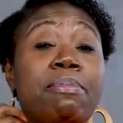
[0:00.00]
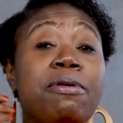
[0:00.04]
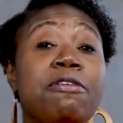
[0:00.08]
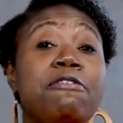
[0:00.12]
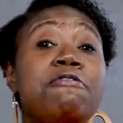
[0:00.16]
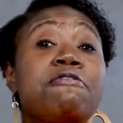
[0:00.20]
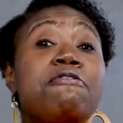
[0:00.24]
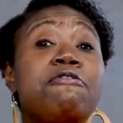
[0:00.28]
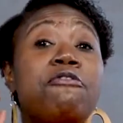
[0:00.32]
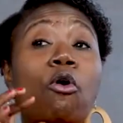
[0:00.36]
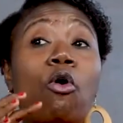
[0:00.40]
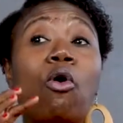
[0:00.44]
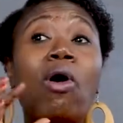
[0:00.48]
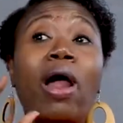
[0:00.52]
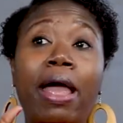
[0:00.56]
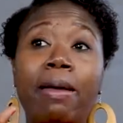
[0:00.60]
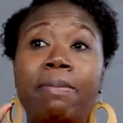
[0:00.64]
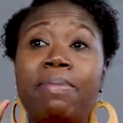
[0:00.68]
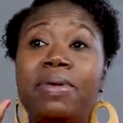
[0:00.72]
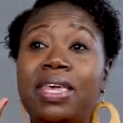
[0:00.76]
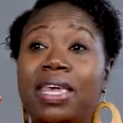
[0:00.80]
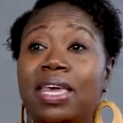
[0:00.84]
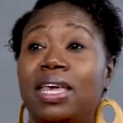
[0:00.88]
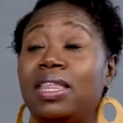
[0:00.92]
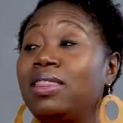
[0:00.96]
before I
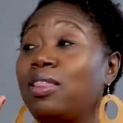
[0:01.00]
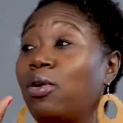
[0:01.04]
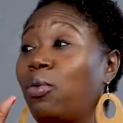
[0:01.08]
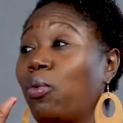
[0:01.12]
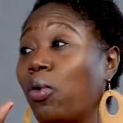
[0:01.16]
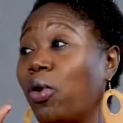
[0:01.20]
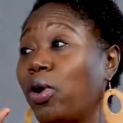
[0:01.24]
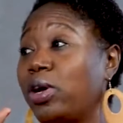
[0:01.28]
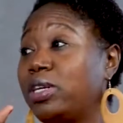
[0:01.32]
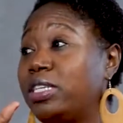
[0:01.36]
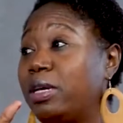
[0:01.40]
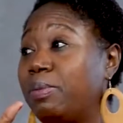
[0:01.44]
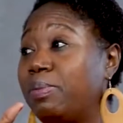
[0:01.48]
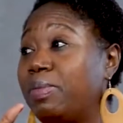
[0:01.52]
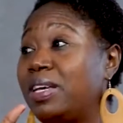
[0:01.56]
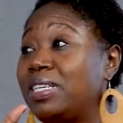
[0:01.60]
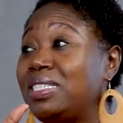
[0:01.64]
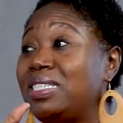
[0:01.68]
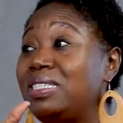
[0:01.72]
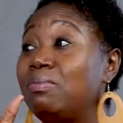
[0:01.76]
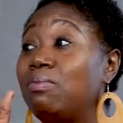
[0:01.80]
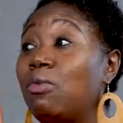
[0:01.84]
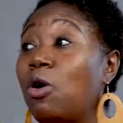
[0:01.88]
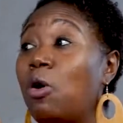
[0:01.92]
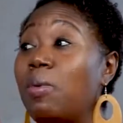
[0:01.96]
begin the workday. Because
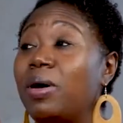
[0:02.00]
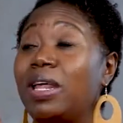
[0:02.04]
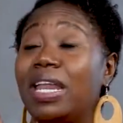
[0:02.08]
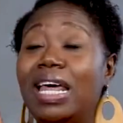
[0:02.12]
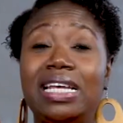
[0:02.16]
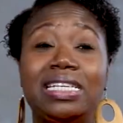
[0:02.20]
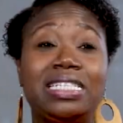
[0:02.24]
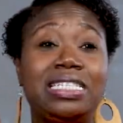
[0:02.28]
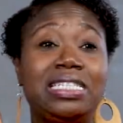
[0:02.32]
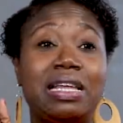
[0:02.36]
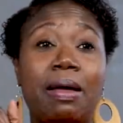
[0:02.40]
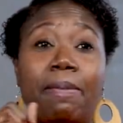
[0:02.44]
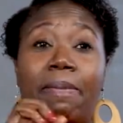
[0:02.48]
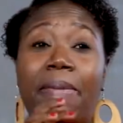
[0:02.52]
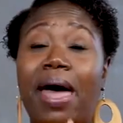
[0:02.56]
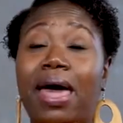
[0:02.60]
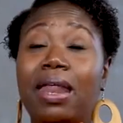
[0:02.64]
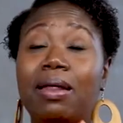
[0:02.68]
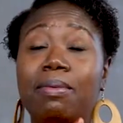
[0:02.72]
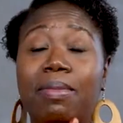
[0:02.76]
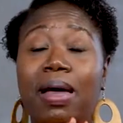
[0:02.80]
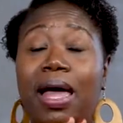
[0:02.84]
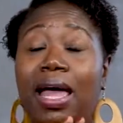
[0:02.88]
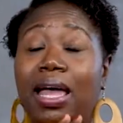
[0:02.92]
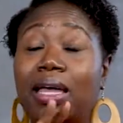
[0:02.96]
the moment I step out
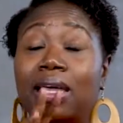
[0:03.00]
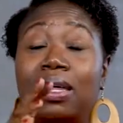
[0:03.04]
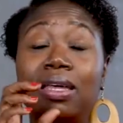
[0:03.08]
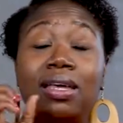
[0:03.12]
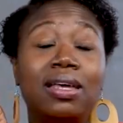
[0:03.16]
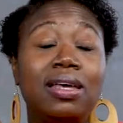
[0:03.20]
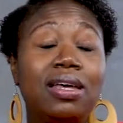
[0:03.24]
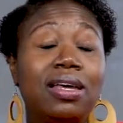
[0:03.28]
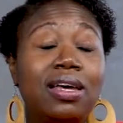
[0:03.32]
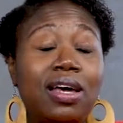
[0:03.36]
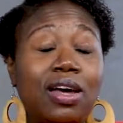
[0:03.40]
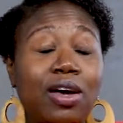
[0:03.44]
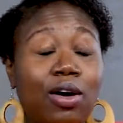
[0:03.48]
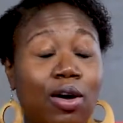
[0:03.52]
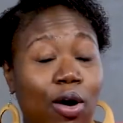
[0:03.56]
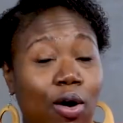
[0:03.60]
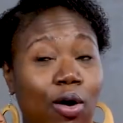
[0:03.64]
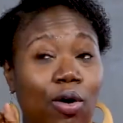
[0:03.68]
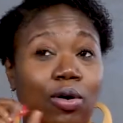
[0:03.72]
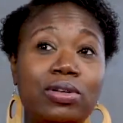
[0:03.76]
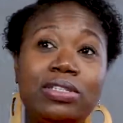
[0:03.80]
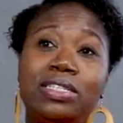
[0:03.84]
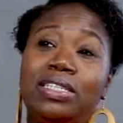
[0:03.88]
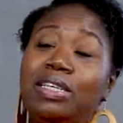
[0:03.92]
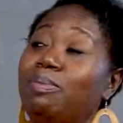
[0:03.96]
of my
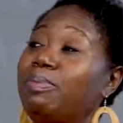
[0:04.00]
cozy